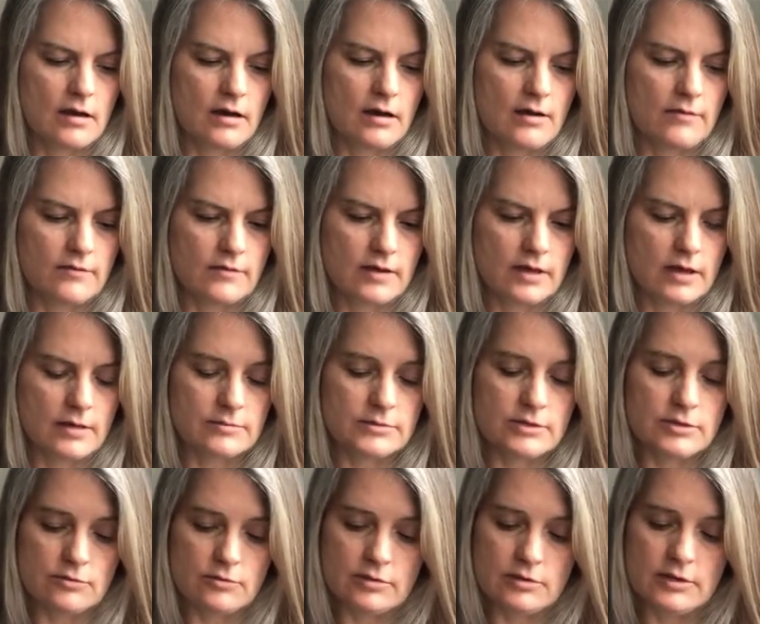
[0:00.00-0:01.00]
of Cups.
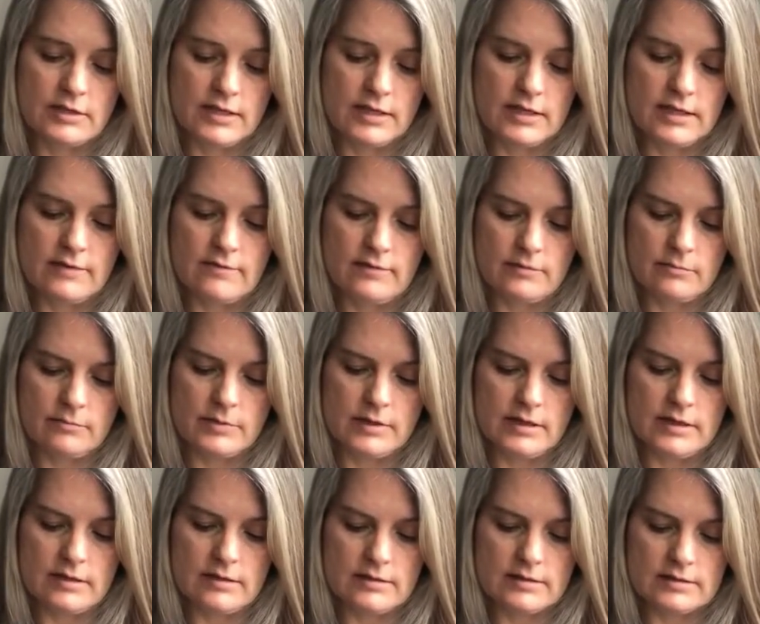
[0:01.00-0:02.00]
You could even
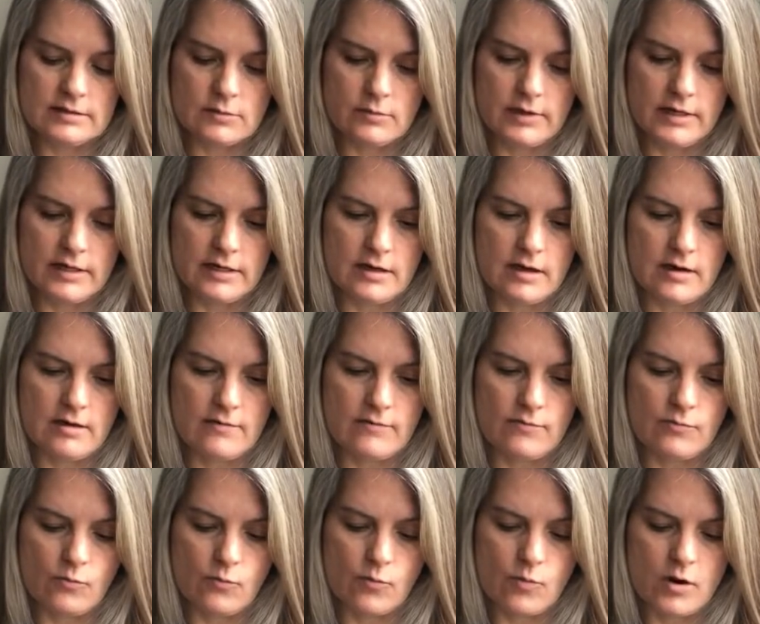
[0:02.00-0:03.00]
be this Queen of
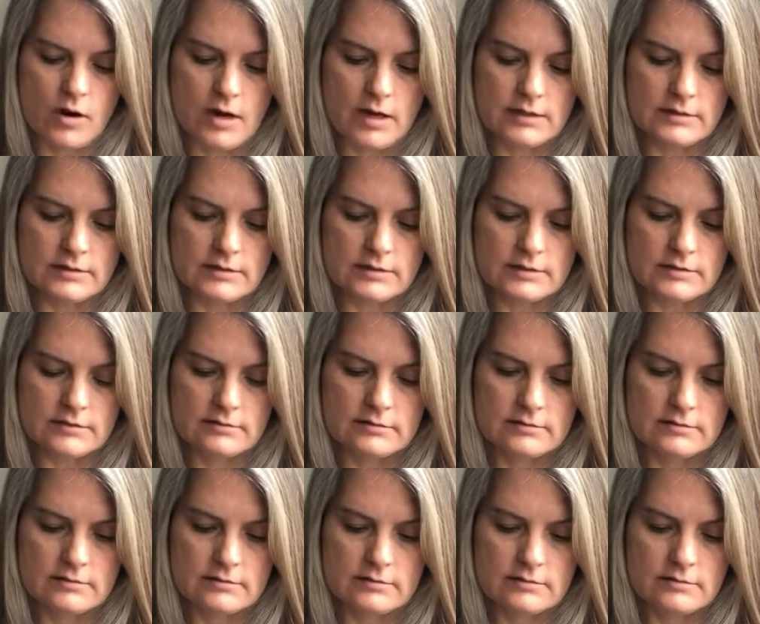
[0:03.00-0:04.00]
Wands,
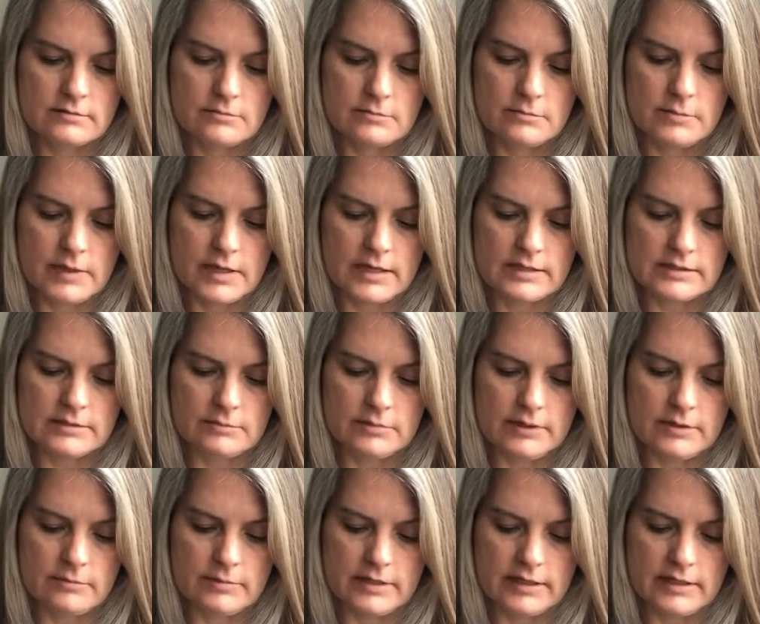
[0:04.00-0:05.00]

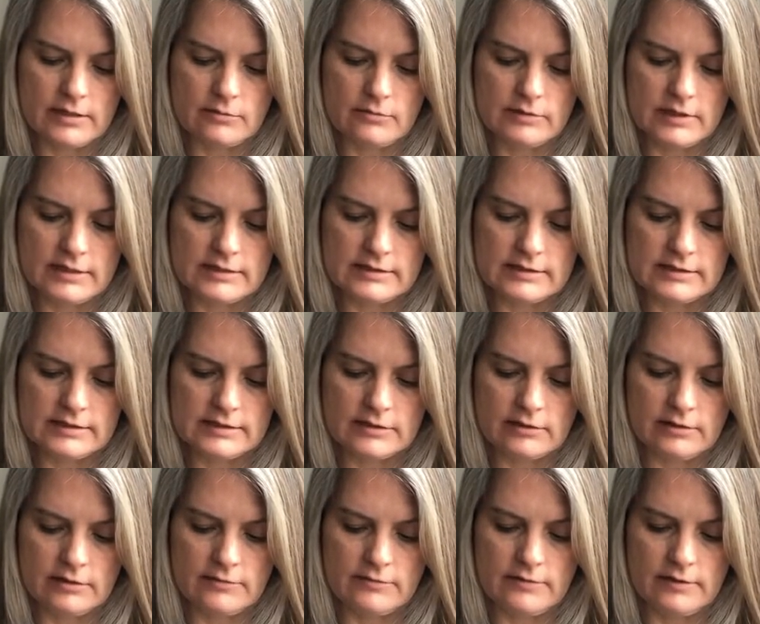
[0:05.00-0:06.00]
possibly, but I don't
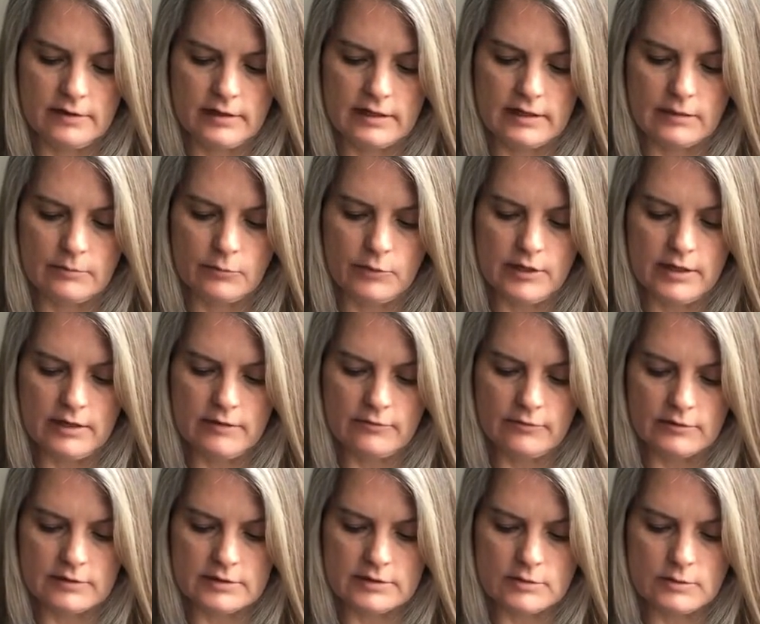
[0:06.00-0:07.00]
necessarily feel like I'm reading
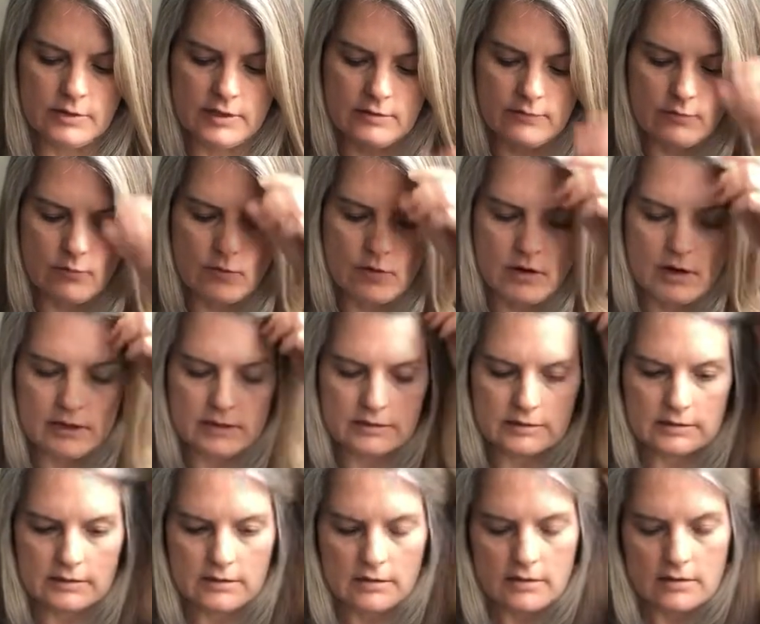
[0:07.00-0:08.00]
for this Queen of
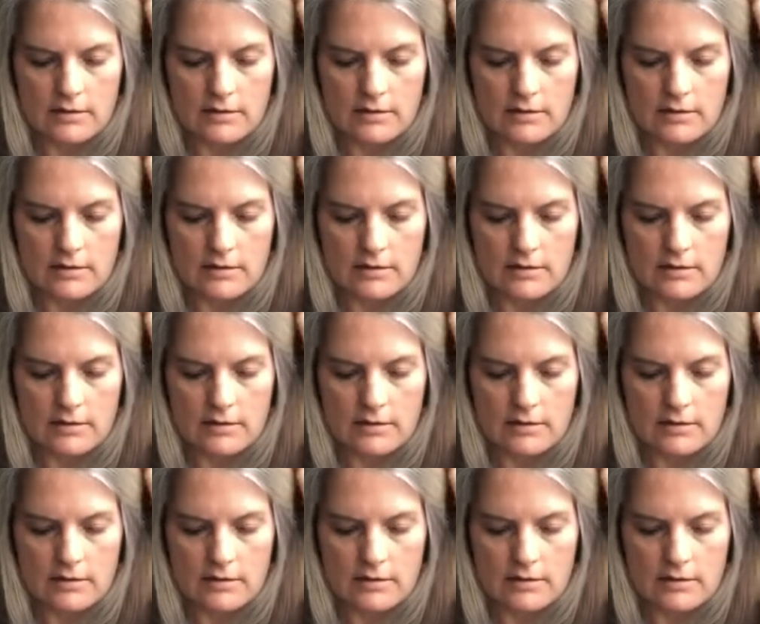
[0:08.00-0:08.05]
Wands.